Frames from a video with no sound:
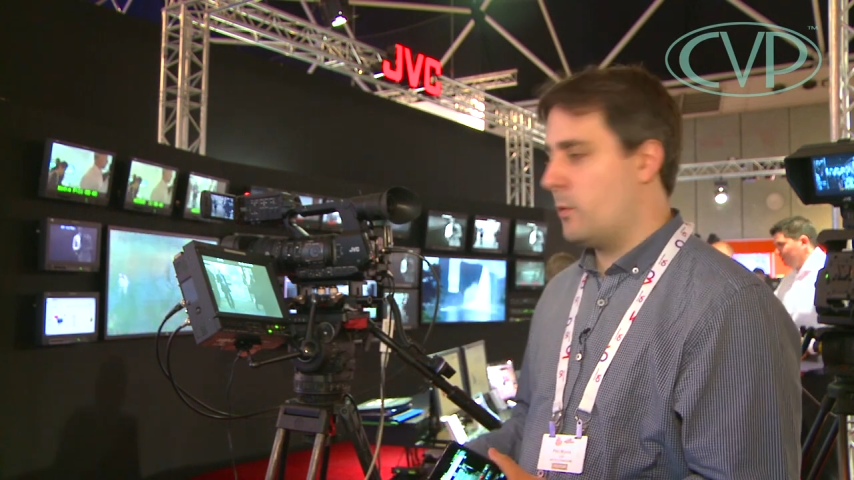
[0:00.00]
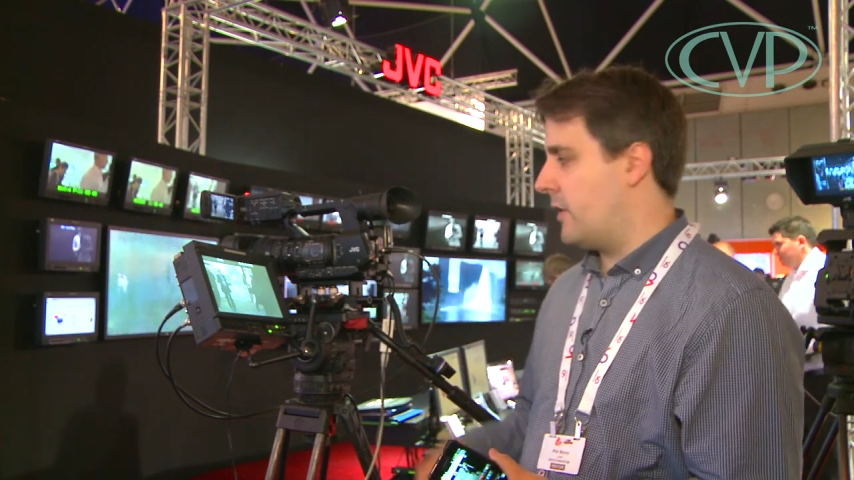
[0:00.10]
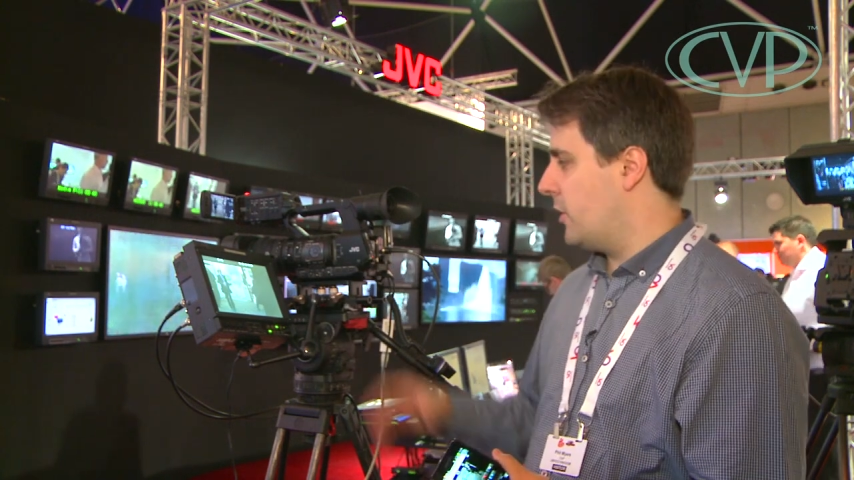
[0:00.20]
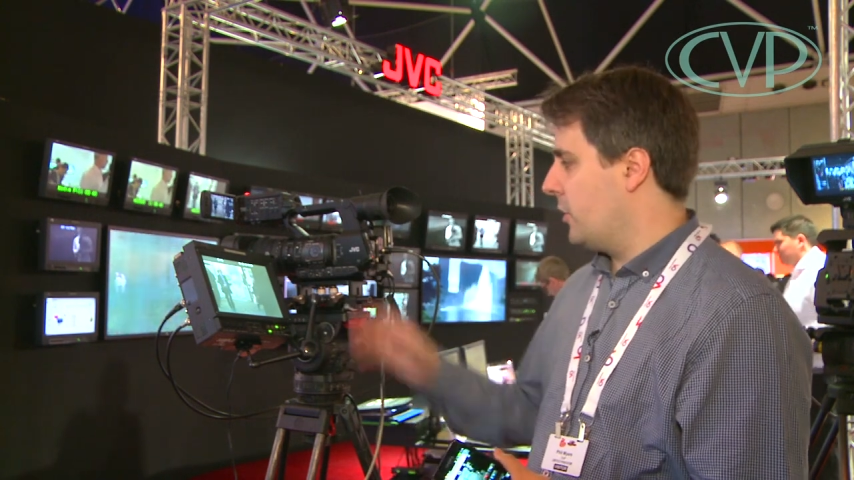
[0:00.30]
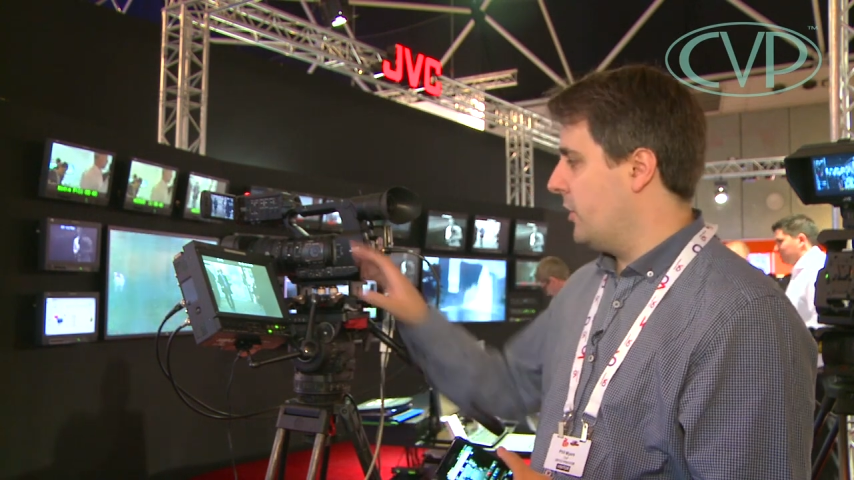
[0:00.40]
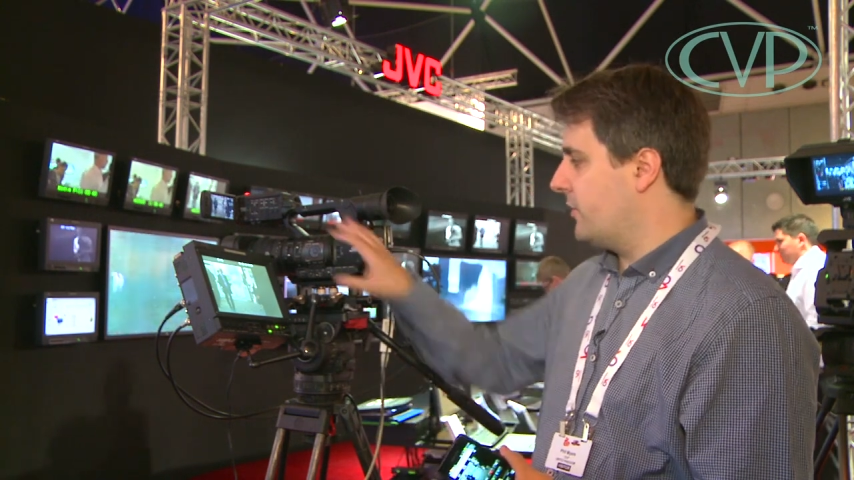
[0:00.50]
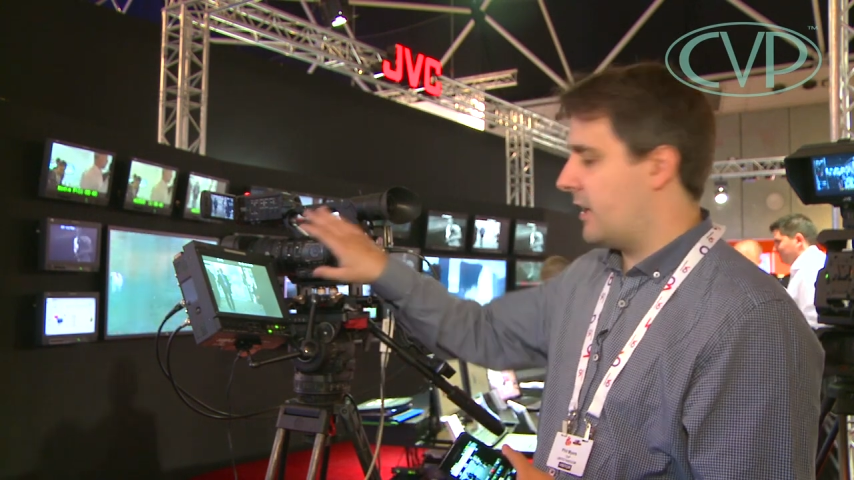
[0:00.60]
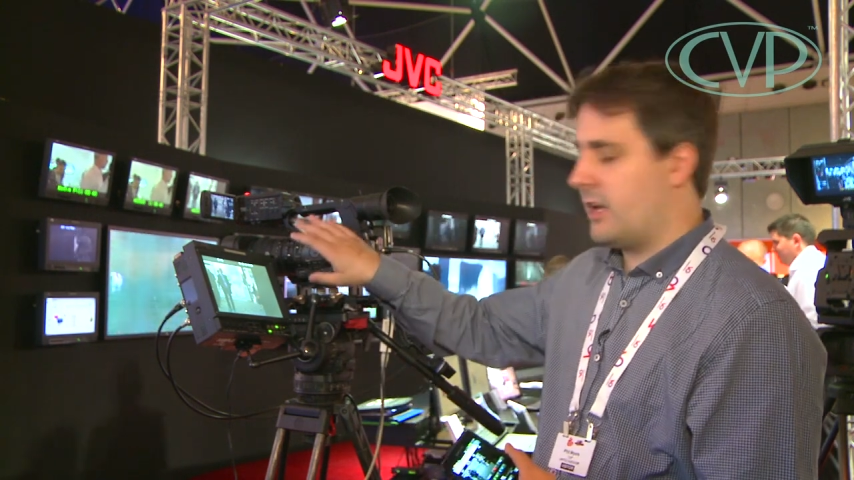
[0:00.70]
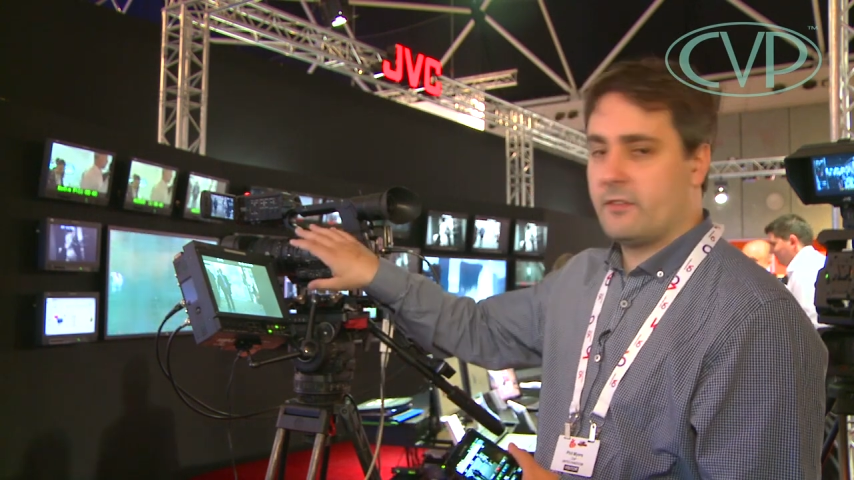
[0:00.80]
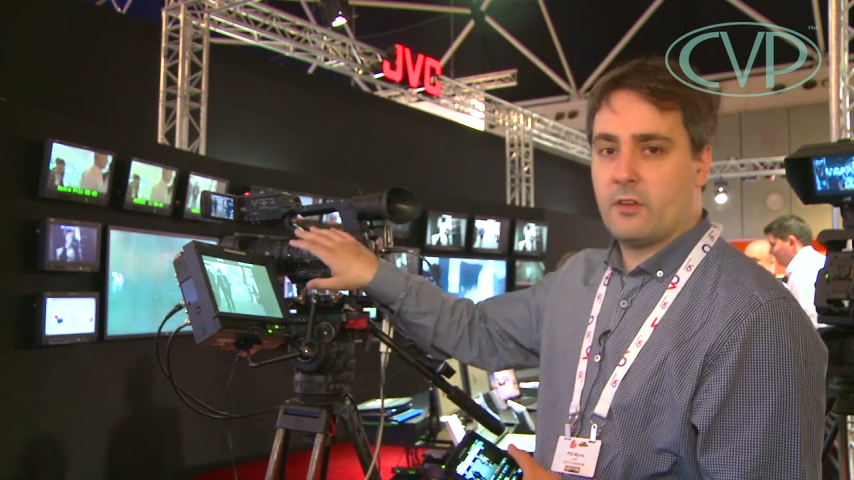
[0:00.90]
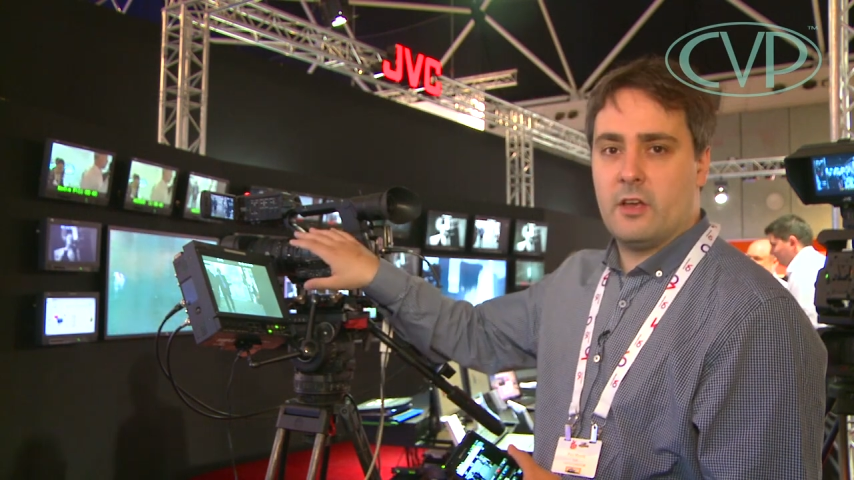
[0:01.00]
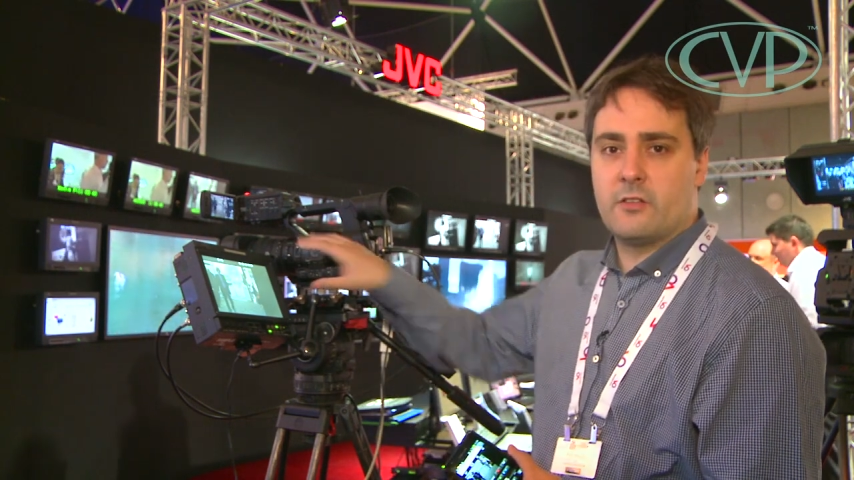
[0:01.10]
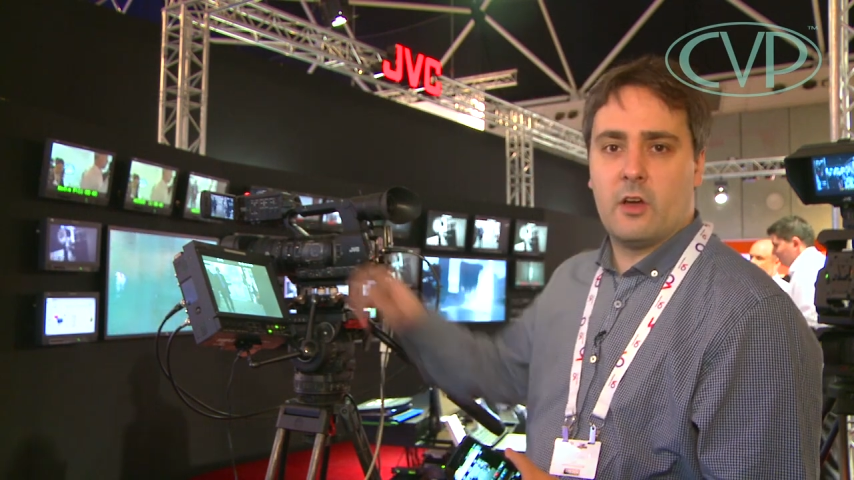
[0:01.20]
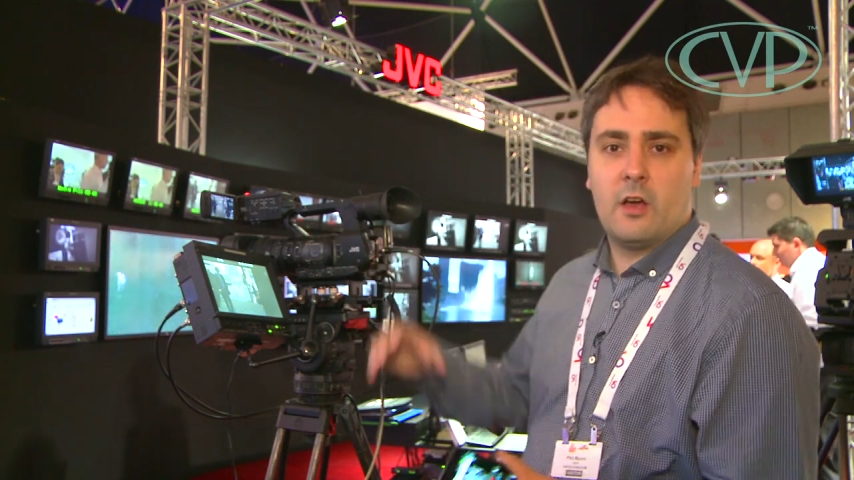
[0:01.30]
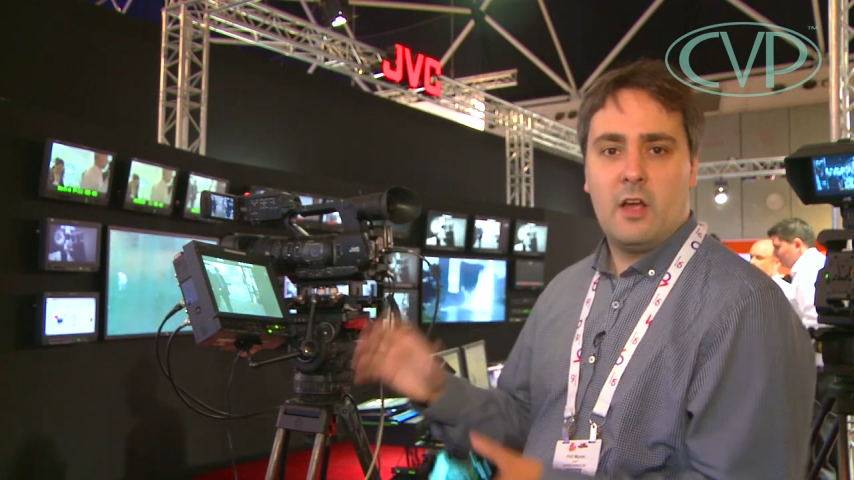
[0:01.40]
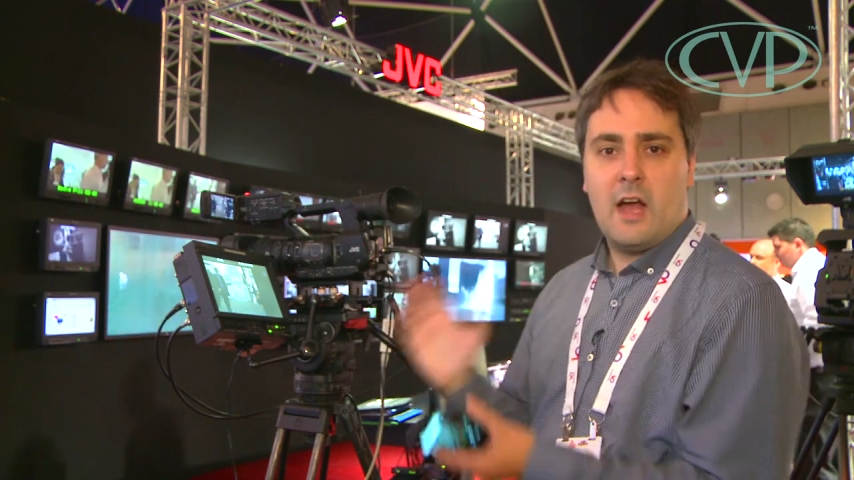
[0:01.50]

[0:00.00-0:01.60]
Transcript: whether you're using it as a